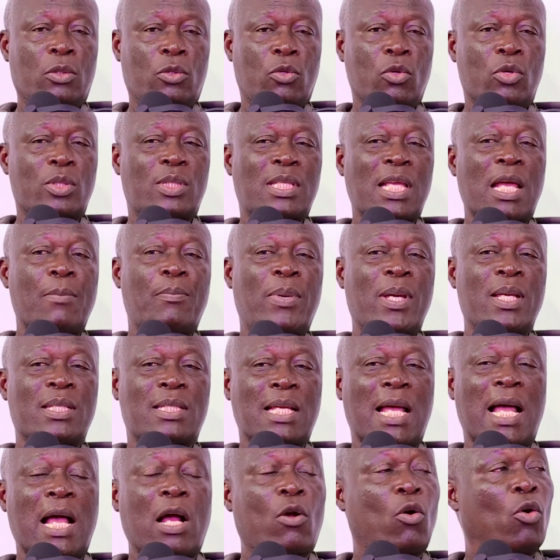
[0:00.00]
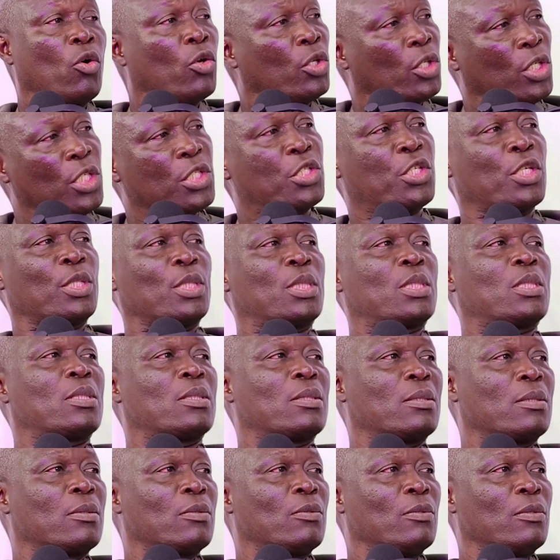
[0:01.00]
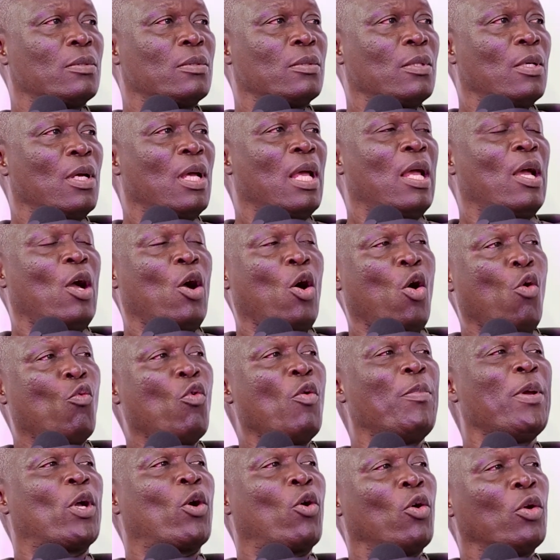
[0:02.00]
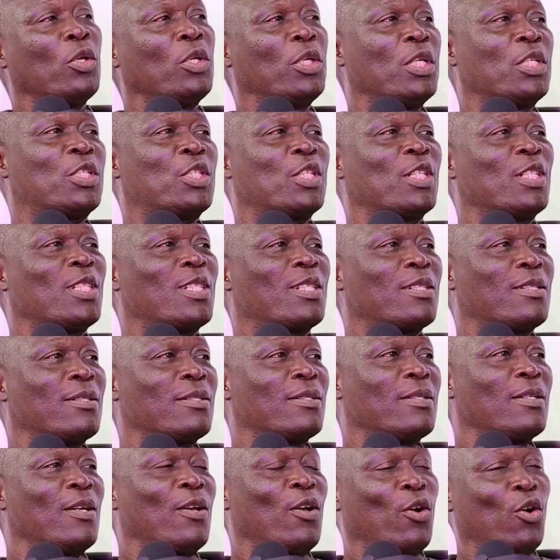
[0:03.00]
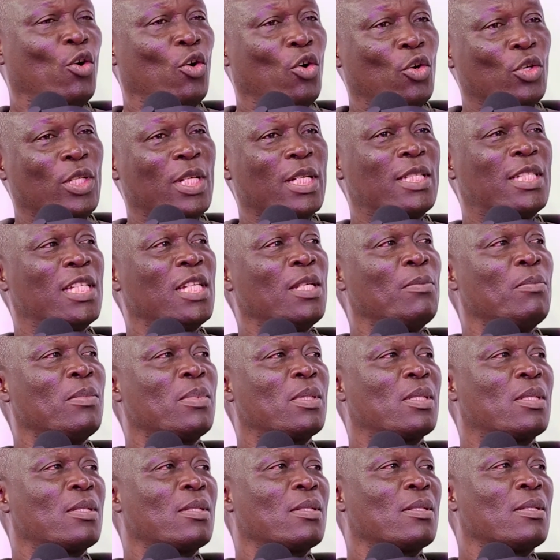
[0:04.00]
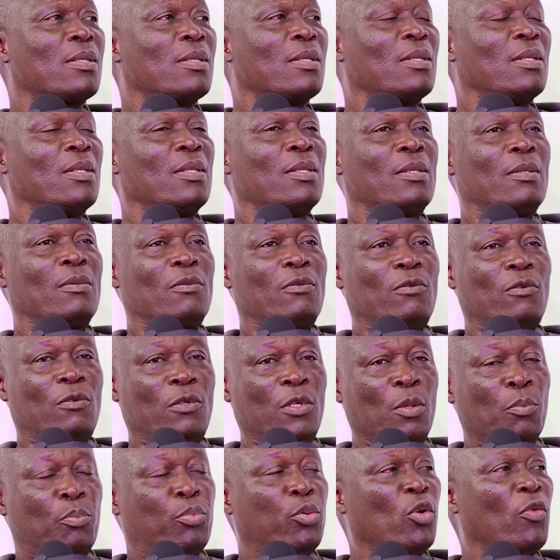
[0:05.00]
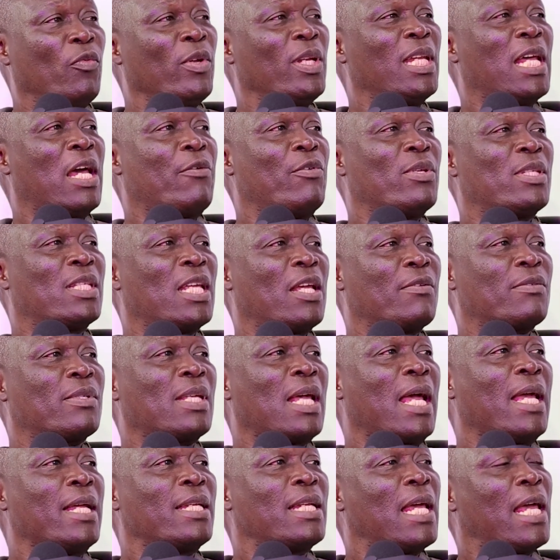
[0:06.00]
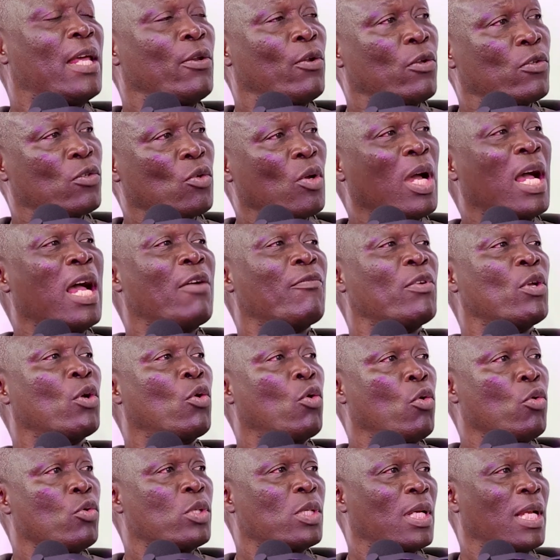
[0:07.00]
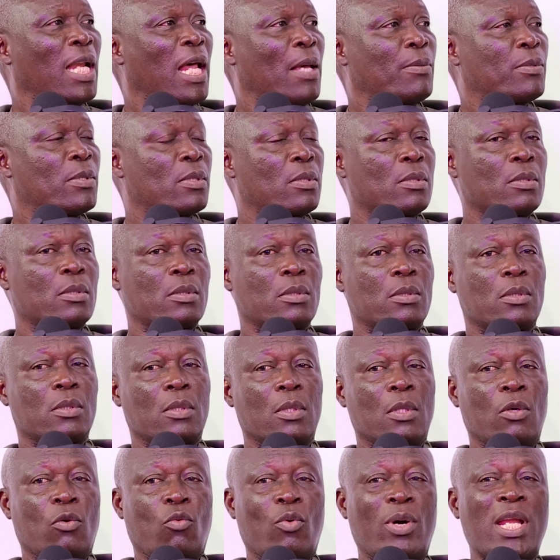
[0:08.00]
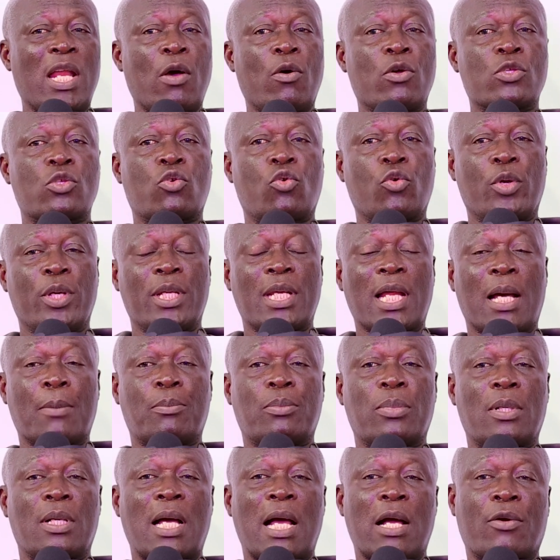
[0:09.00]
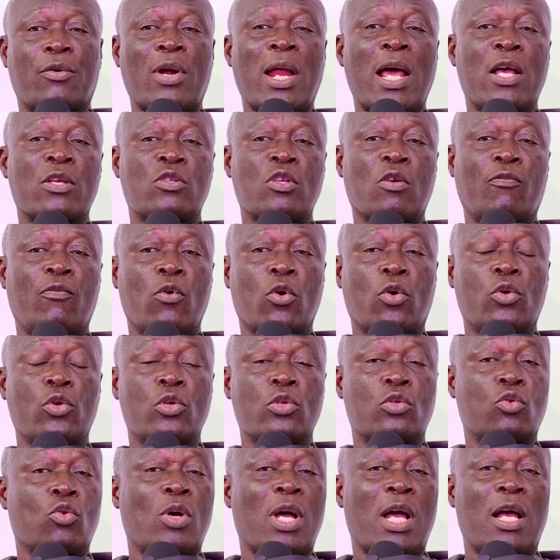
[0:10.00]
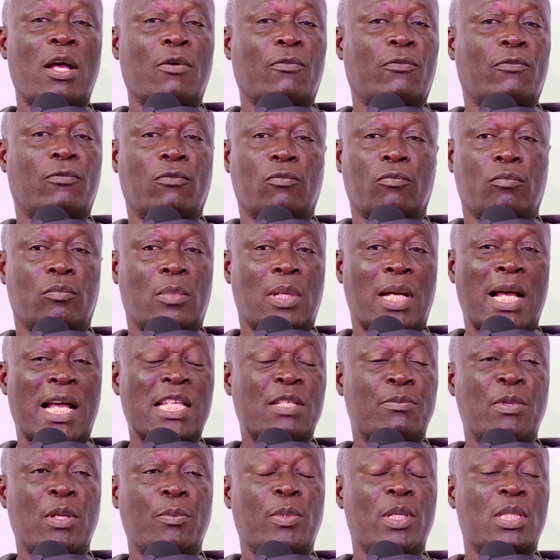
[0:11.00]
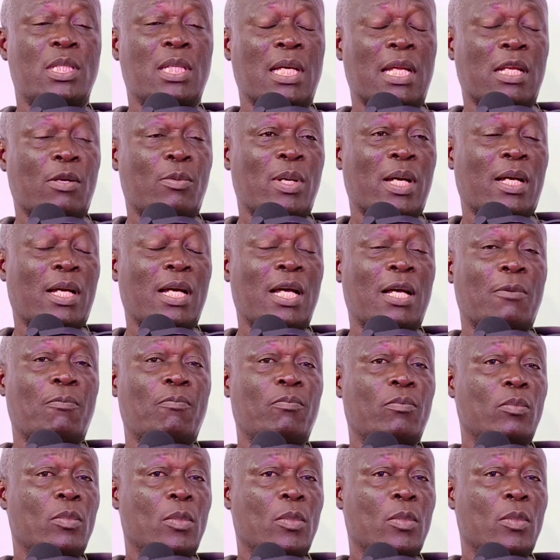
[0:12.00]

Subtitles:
Those stipends are conditioned, or will be conditioned, on the teams improving their reserve side and also having coast clubs. When I was growing up, Accra House of Oak used to have Has babies in Adraka,